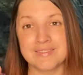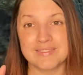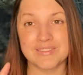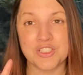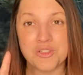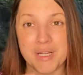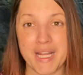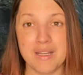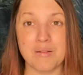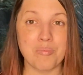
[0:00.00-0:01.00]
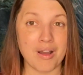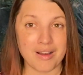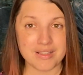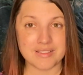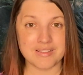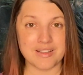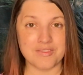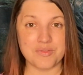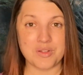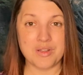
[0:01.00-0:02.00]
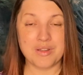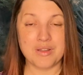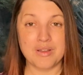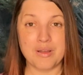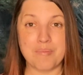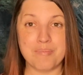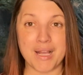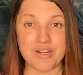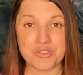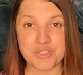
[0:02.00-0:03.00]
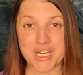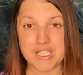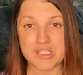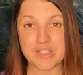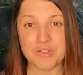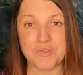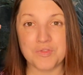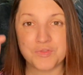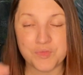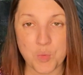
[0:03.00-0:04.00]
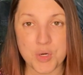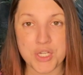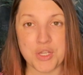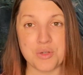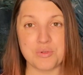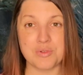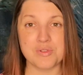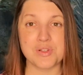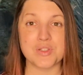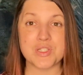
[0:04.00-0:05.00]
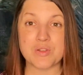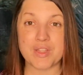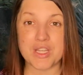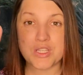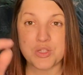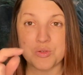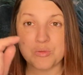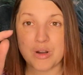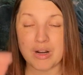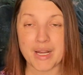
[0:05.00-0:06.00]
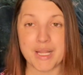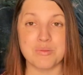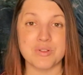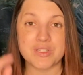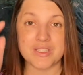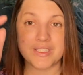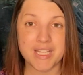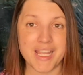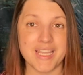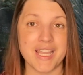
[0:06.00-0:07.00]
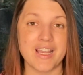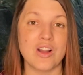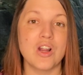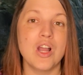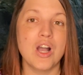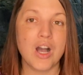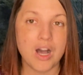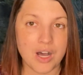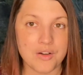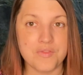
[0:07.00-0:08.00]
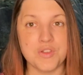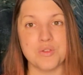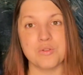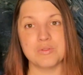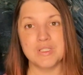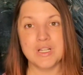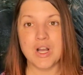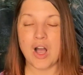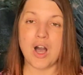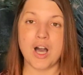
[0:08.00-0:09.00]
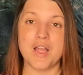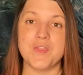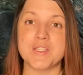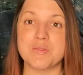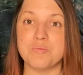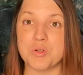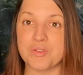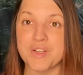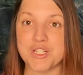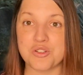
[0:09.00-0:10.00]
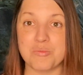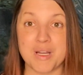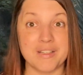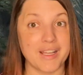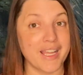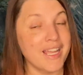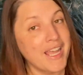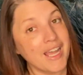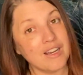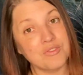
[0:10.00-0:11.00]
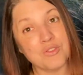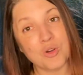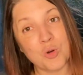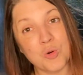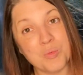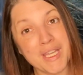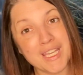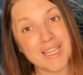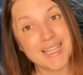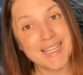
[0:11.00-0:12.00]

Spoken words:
to create positive boundaries for you so that you are able to take care of you on this Motivational Monday and for the whole week